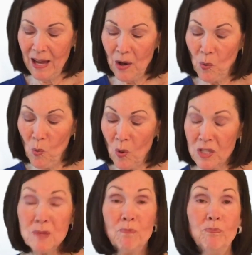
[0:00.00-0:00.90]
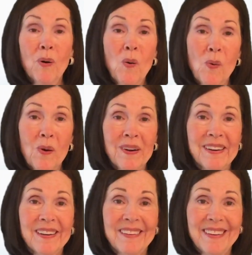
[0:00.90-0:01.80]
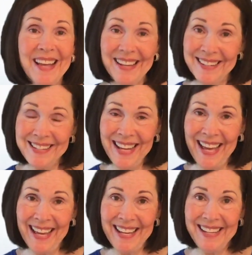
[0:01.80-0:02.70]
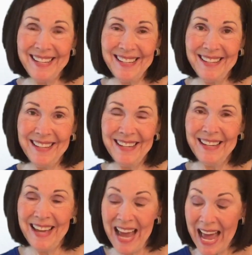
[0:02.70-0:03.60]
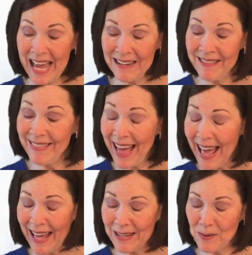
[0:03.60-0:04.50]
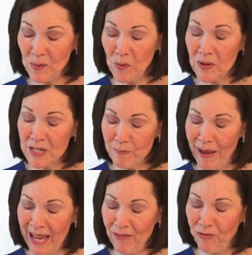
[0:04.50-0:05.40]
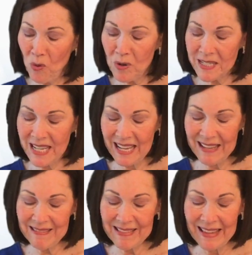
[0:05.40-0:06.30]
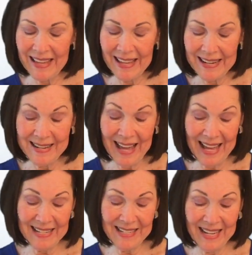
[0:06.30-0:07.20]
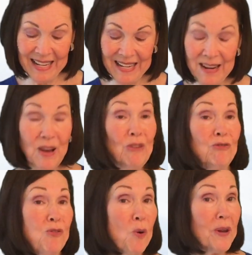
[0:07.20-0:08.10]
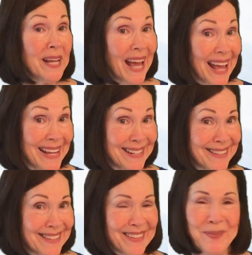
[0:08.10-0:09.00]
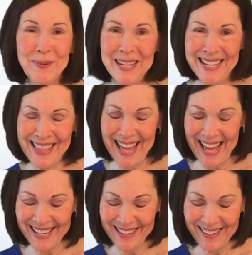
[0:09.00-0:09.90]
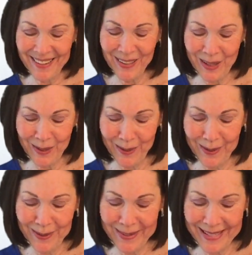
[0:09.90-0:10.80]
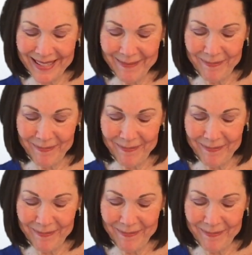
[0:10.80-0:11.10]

was born in a day, and that was May 14th, 1948, when that occurred.